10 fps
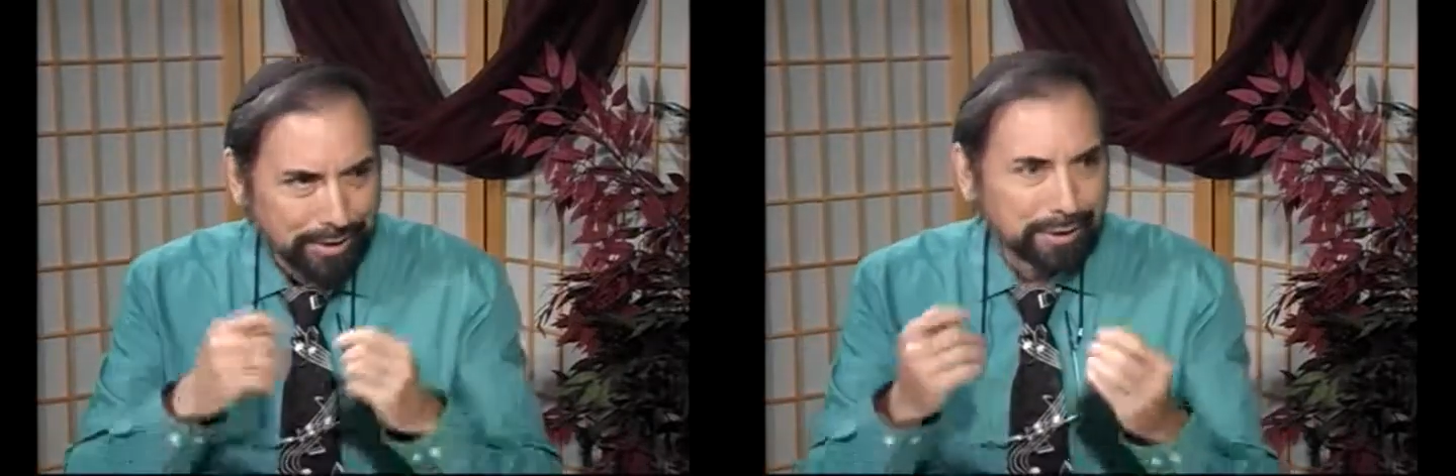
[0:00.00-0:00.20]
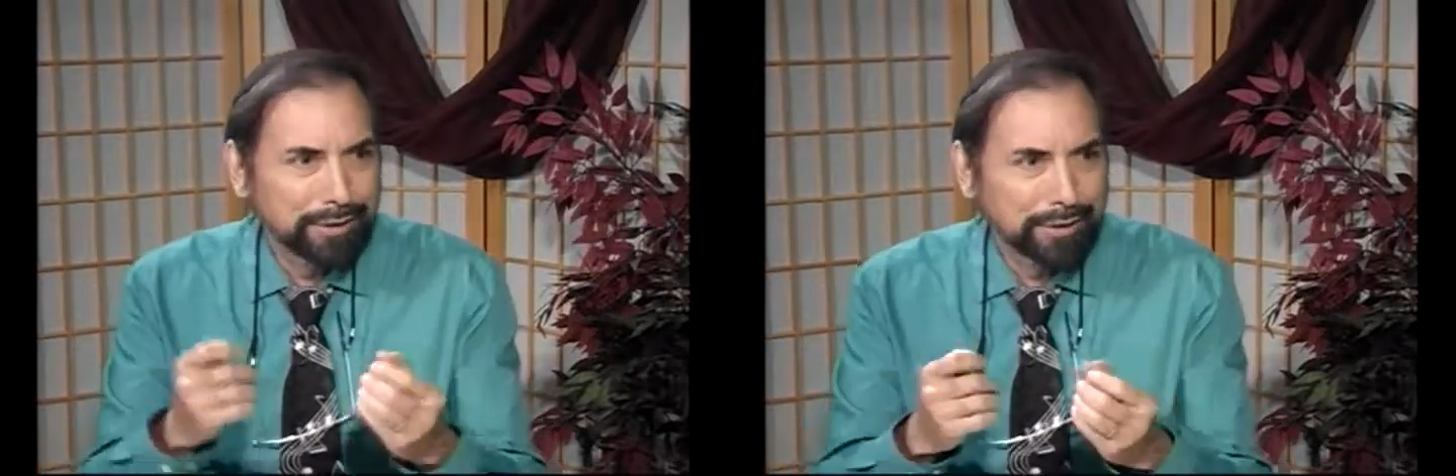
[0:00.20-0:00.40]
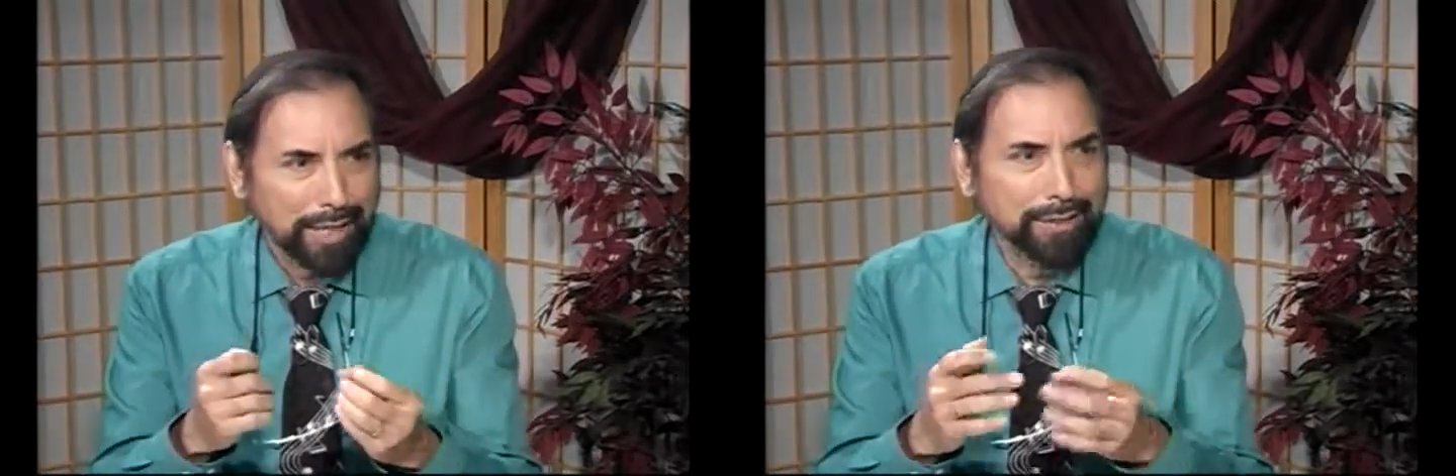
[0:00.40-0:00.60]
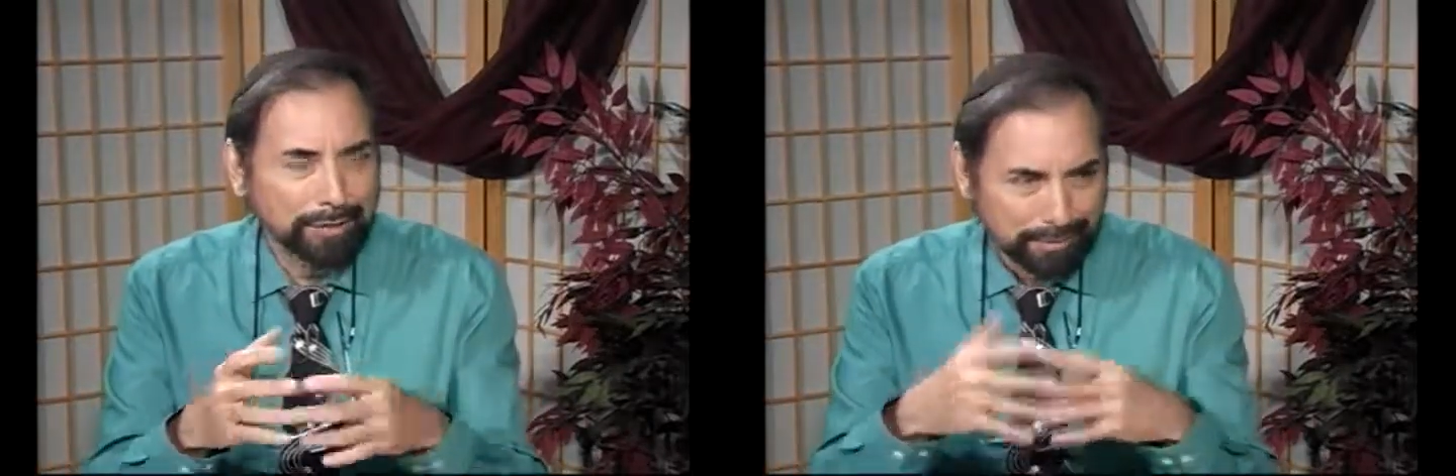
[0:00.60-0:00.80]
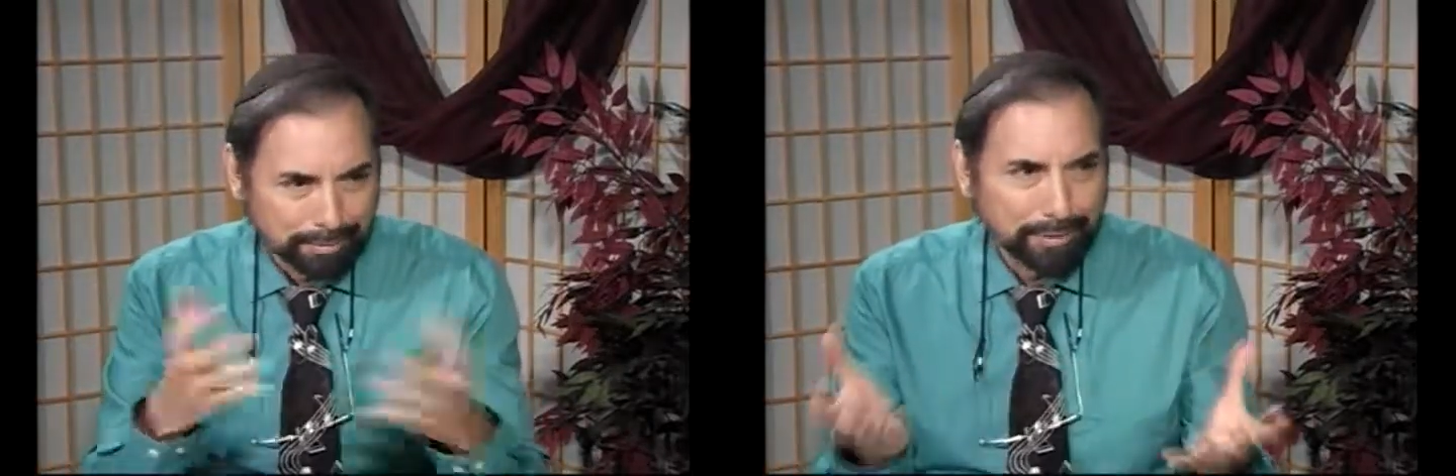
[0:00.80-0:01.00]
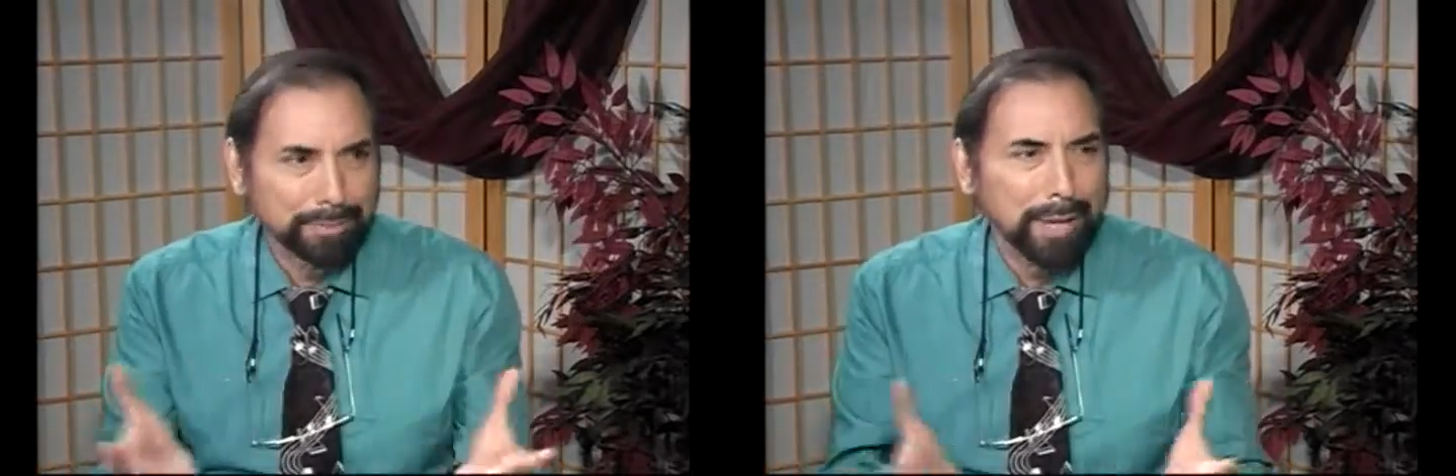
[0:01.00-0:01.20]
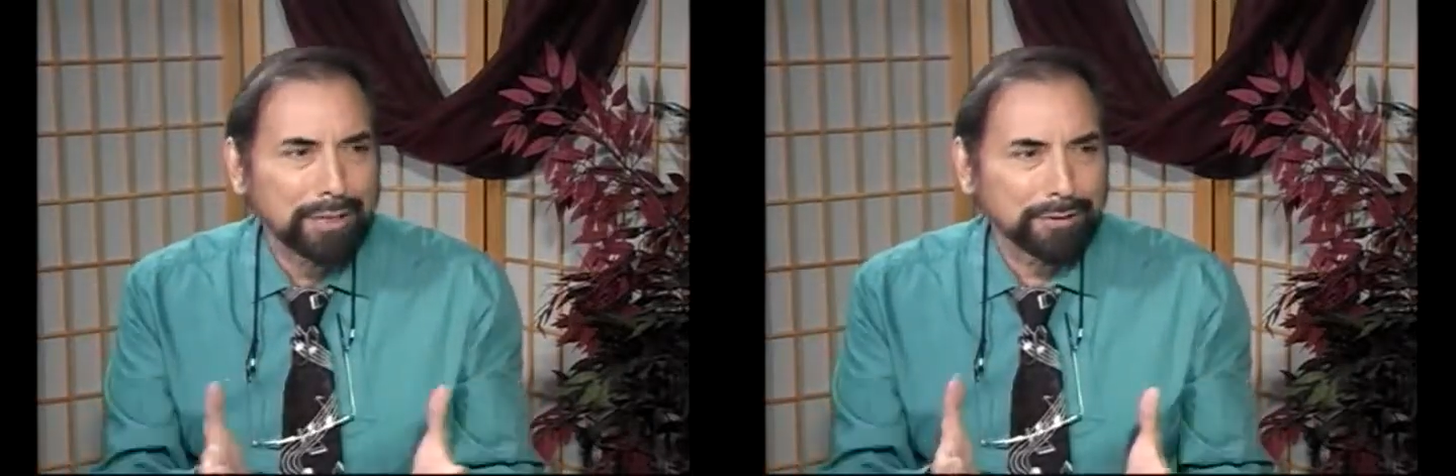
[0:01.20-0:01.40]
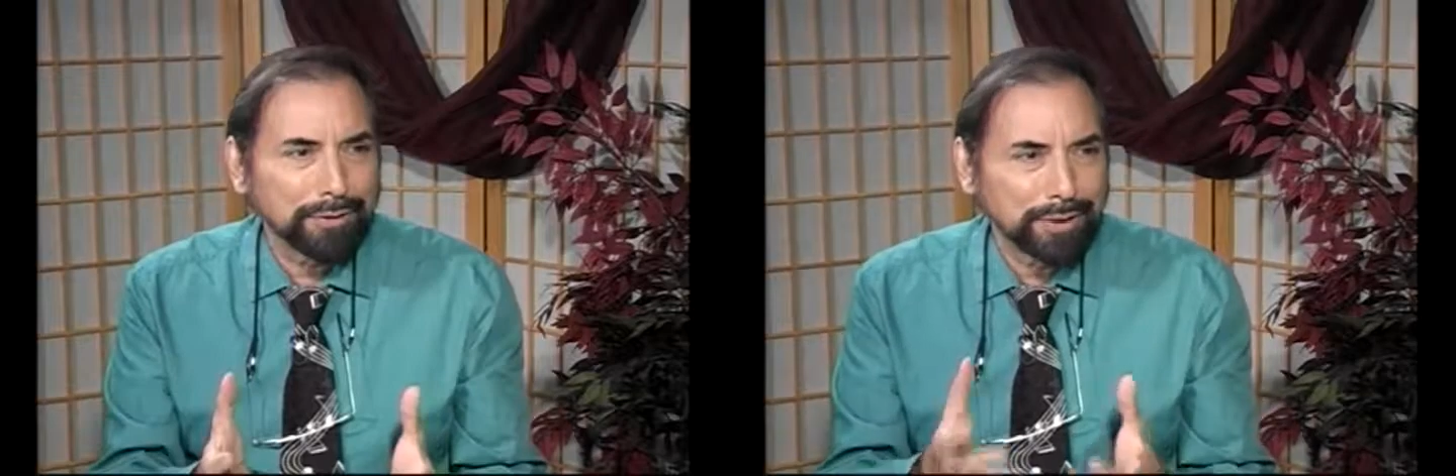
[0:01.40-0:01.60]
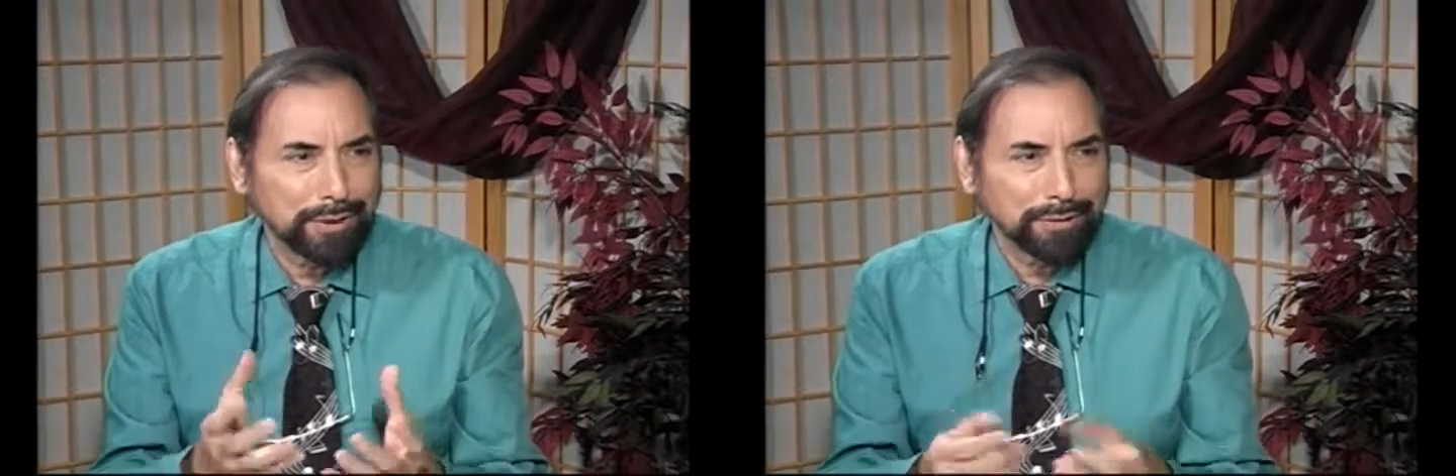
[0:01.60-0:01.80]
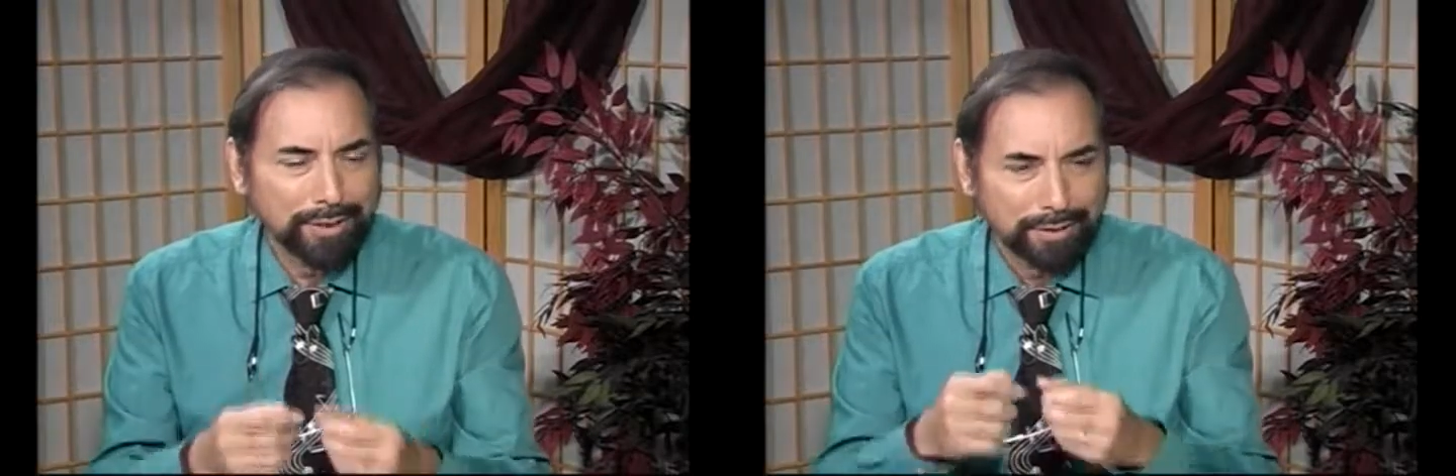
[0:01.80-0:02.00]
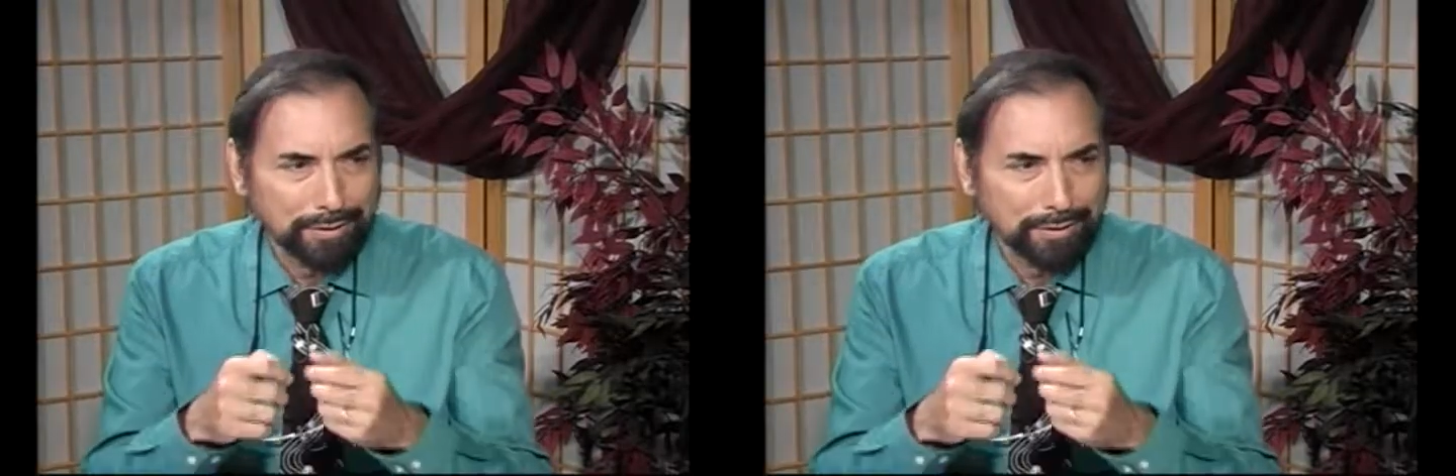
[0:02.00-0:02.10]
Seder, the, the Passover dinner there,